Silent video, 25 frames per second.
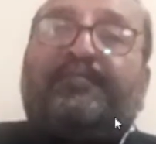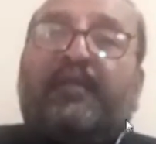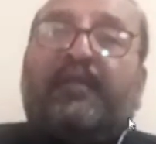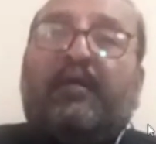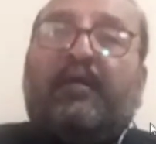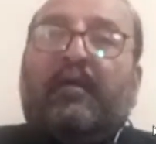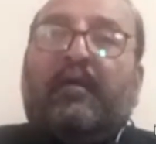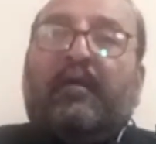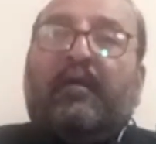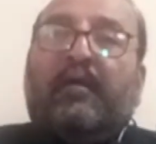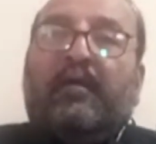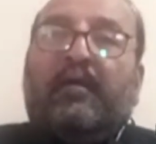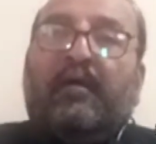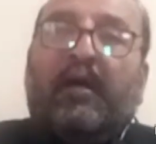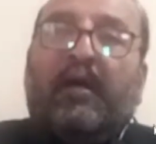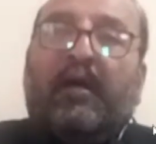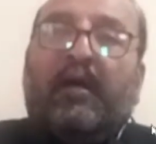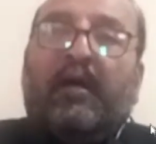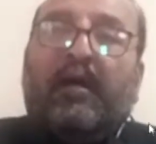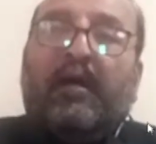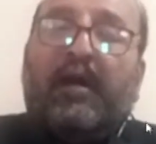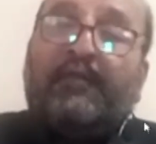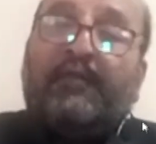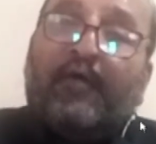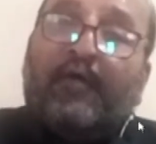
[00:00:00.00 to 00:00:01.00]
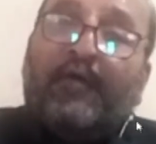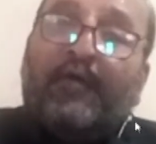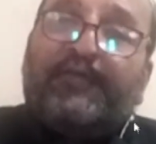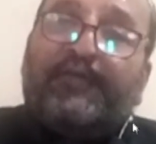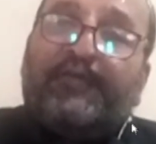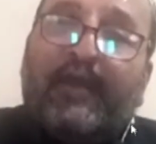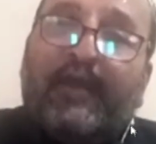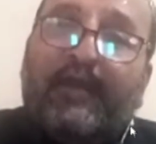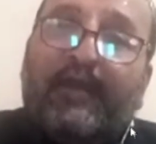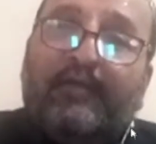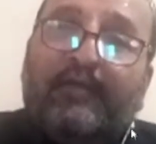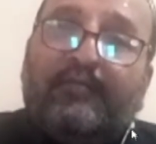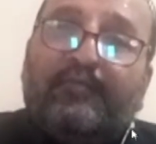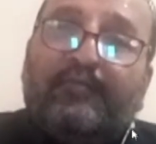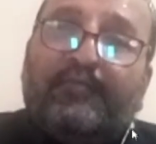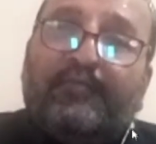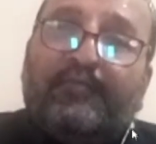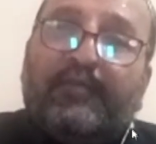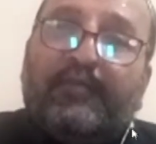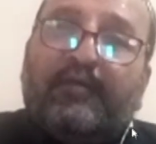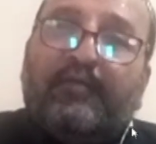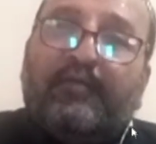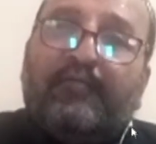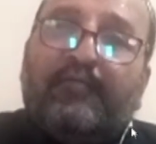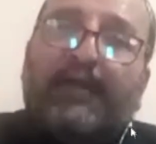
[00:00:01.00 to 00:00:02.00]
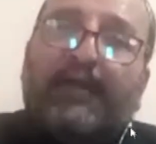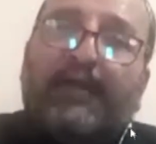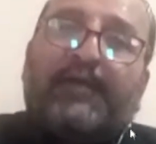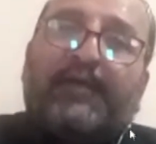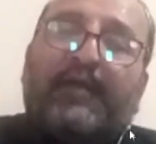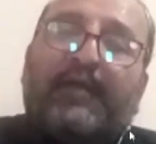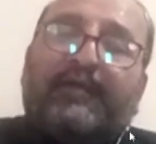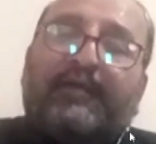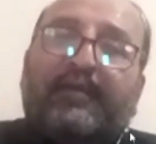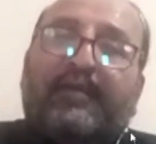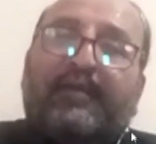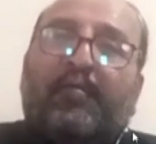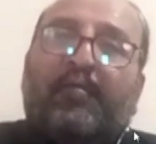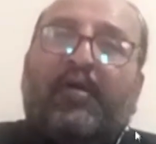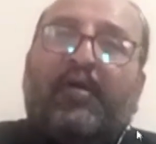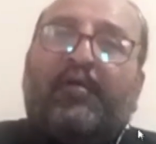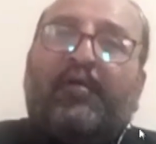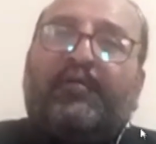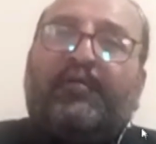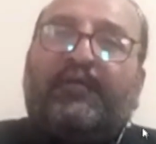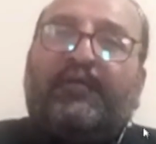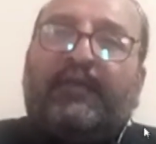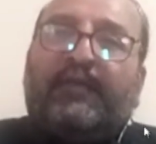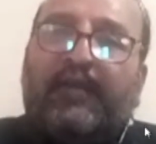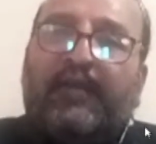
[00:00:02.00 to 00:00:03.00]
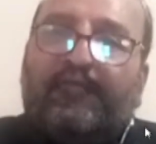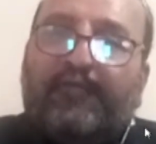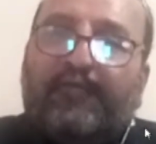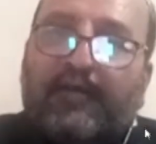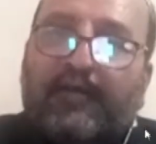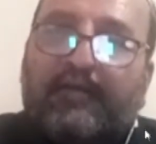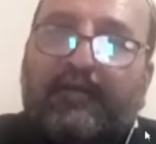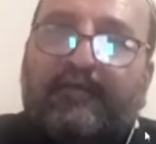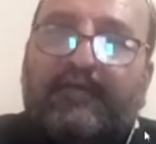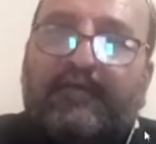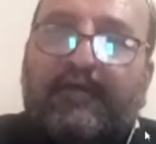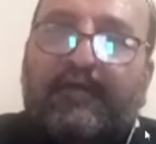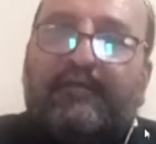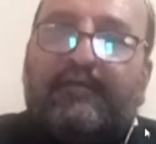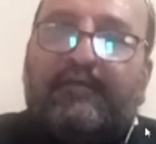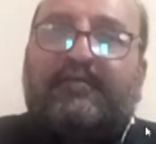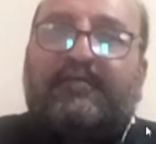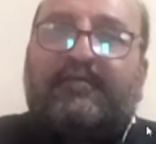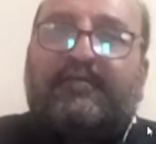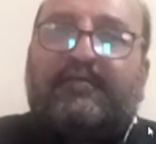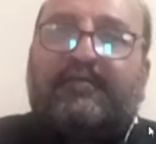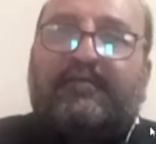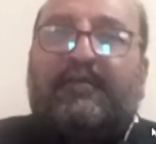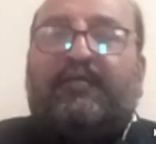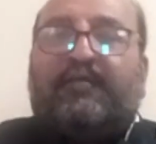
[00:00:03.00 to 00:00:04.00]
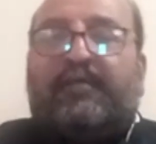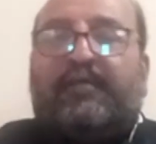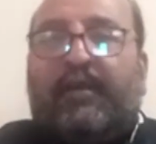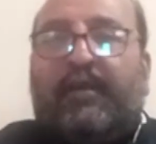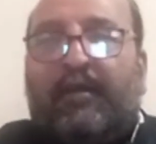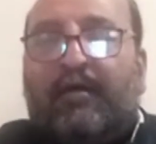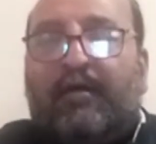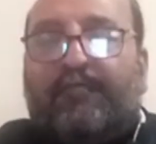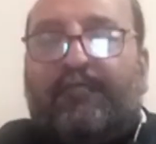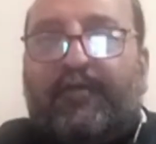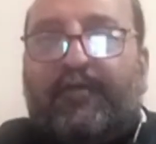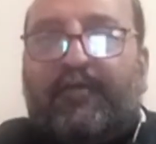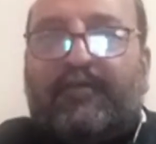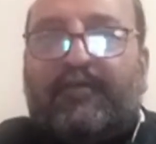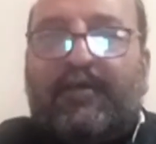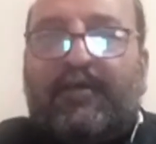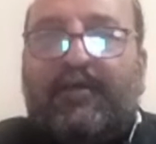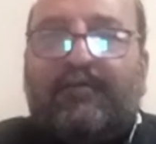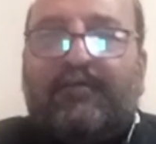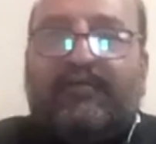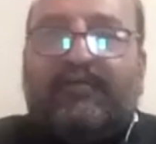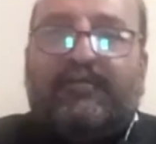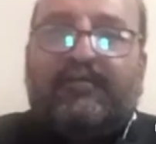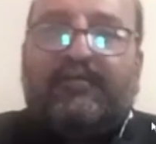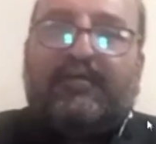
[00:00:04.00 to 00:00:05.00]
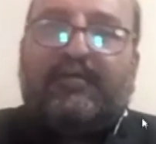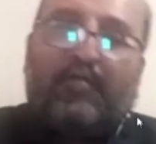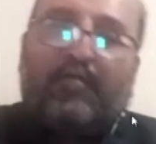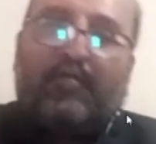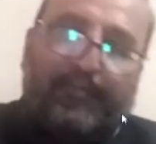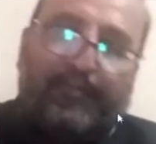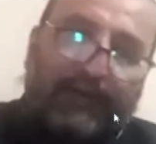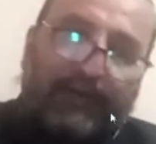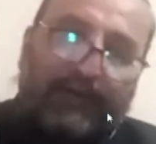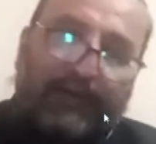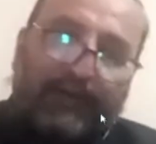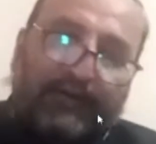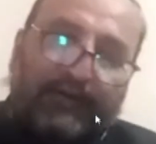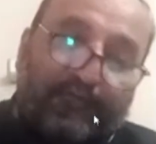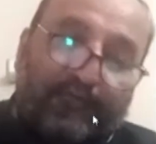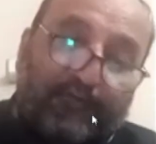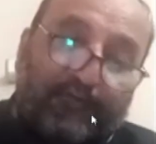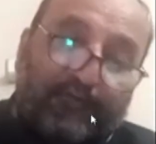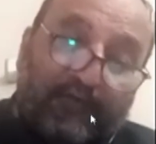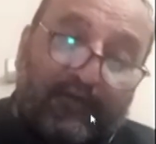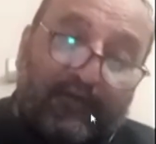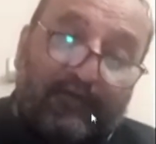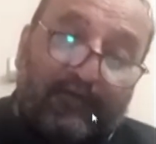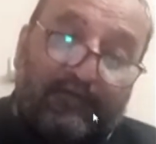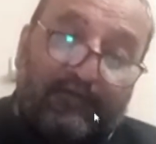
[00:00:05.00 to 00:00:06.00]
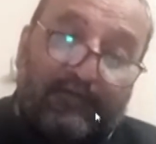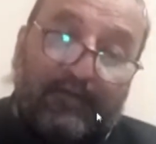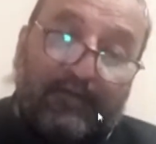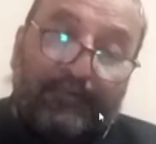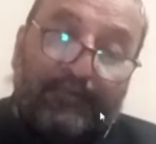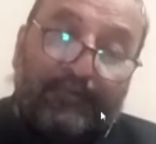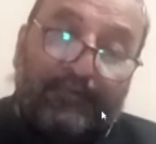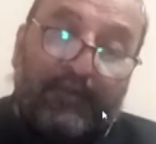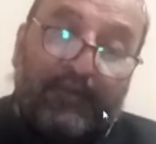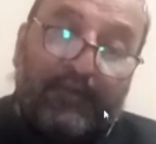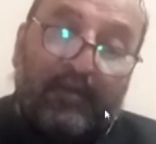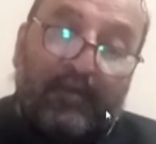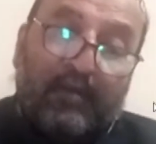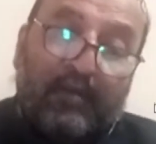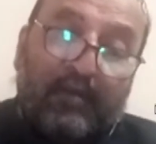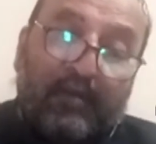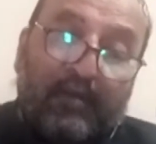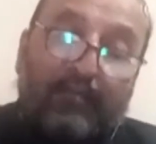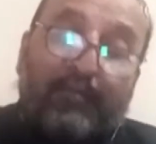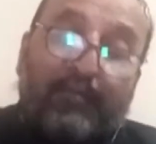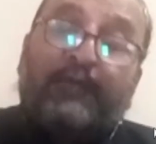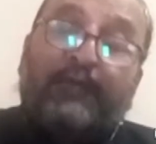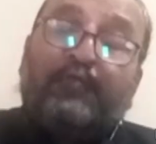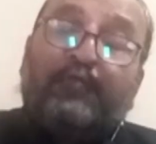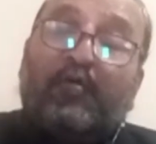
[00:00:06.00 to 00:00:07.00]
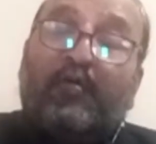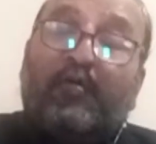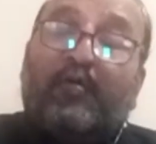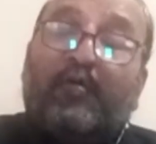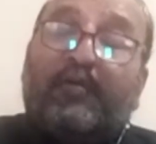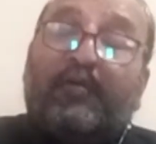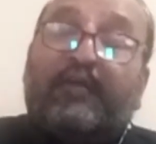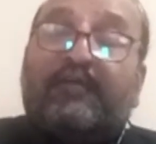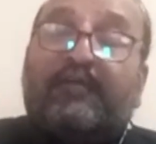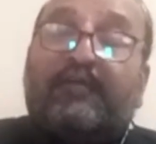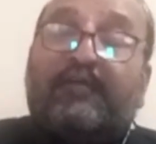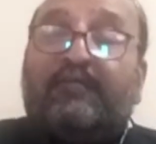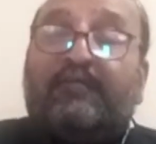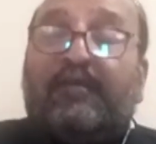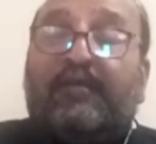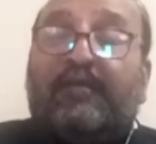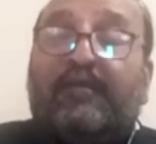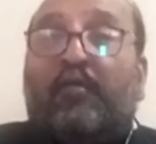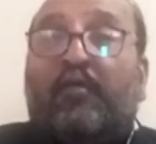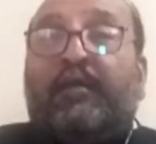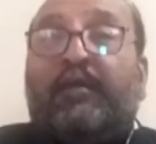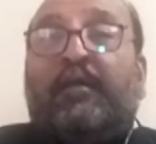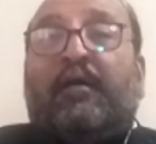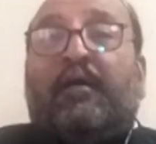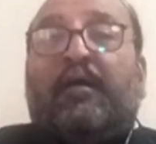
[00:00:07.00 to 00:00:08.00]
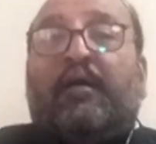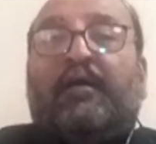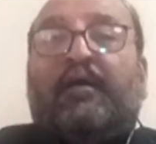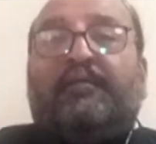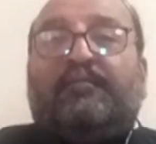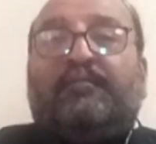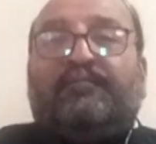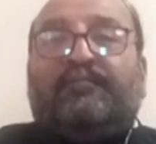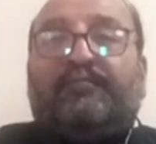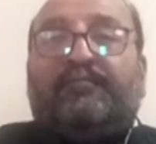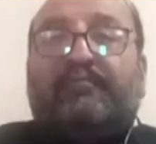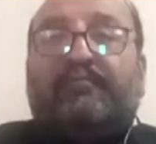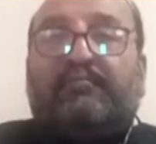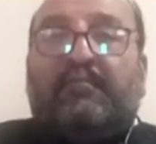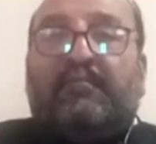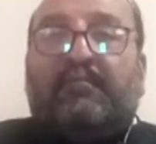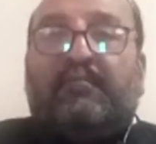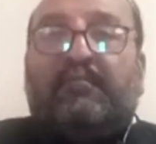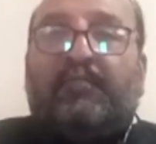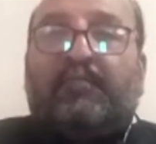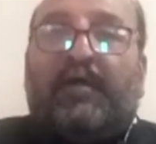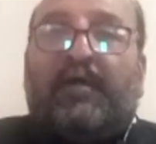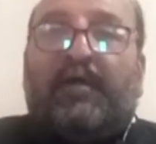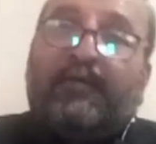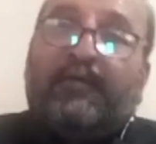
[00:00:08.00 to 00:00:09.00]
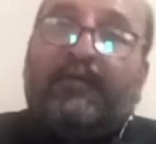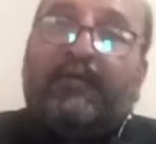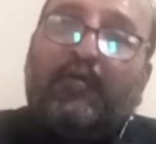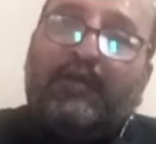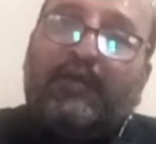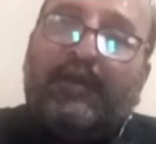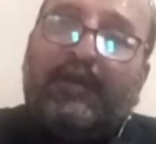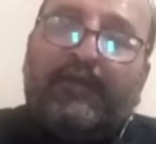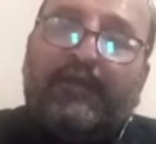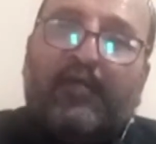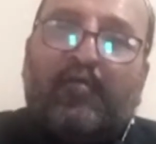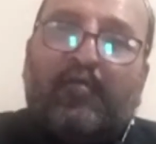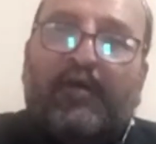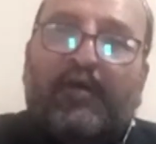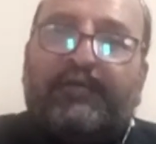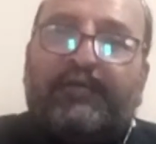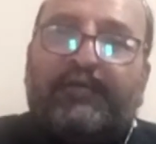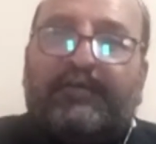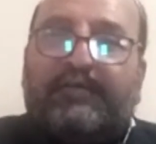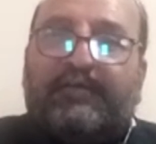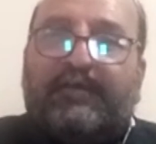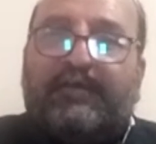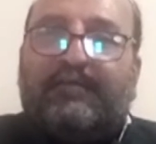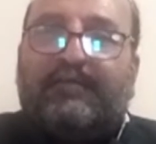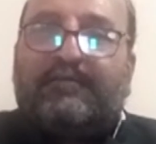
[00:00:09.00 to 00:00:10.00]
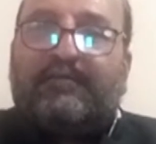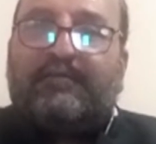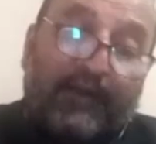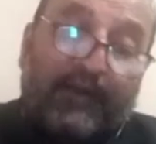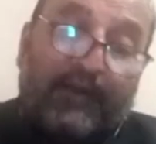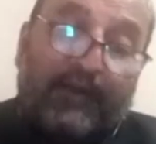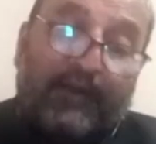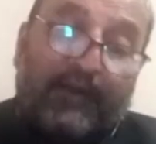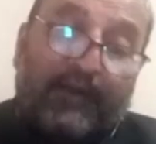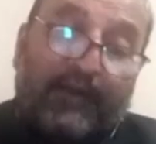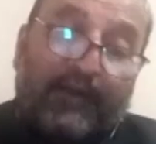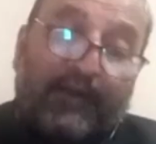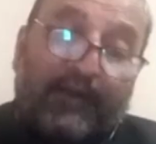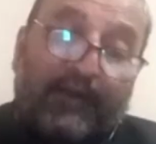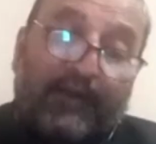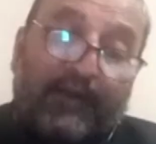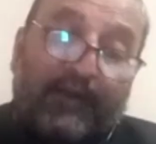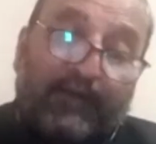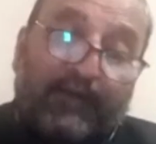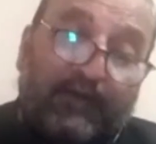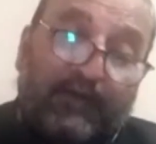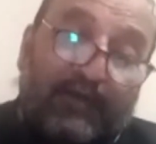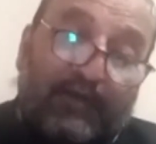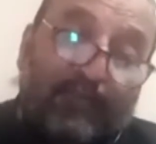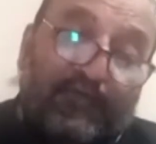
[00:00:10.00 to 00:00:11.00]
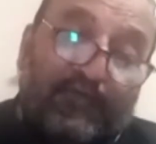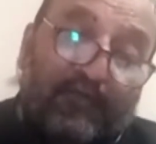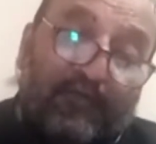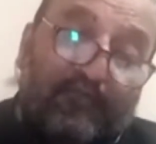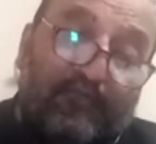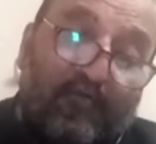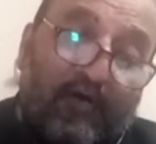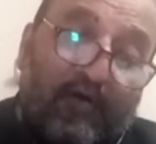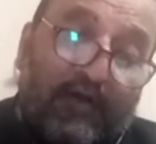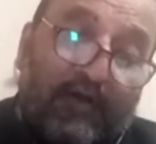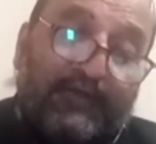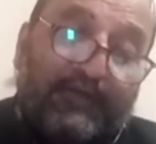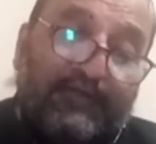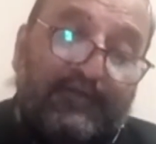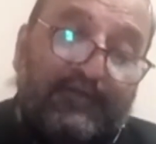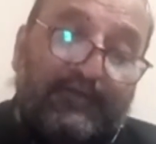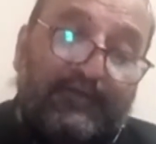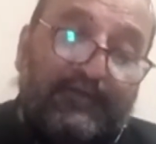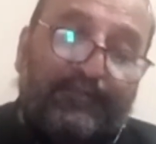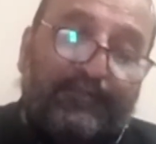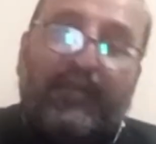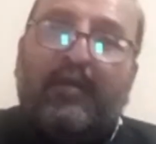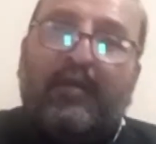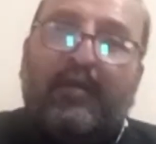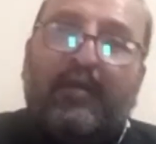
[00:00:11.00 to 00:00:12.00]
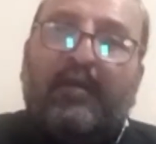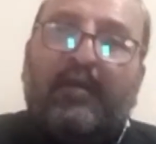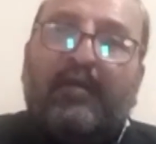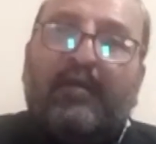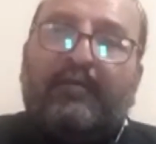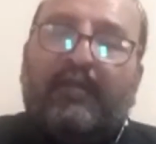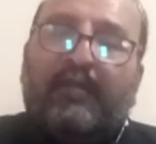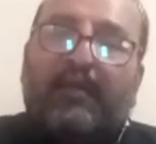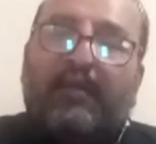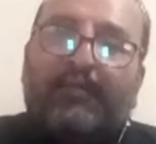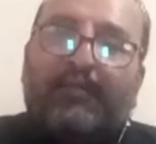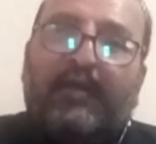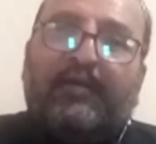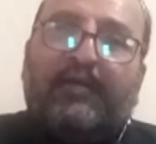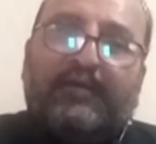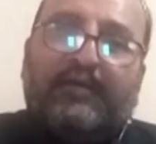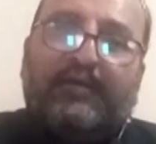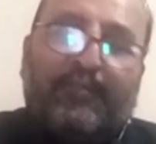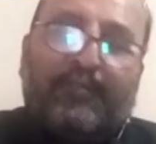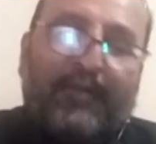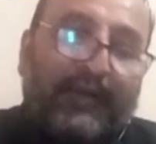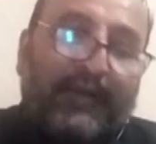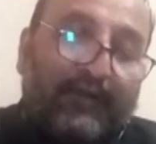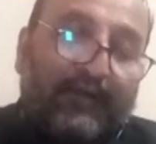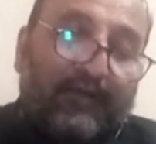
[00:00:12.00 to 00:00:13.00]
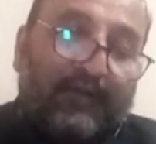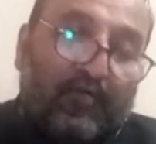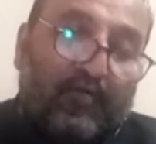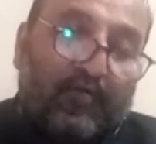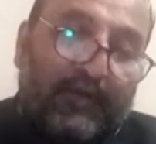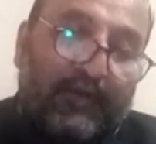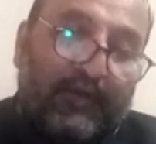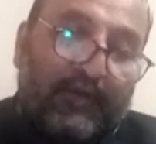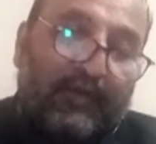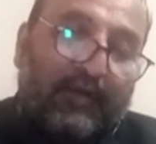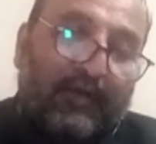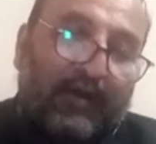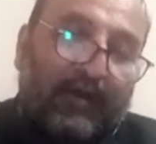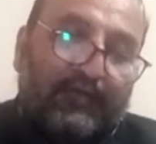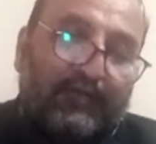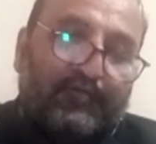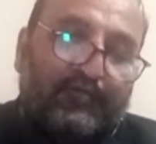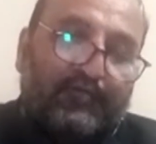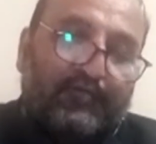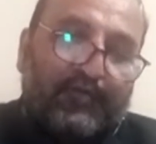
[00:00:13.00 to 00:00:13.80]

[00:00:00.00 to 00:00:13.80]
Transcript: courses is very limited. This has to be strengthened. That has been identified in the national education policies. So provision in the course curriculum should be made more with project reports,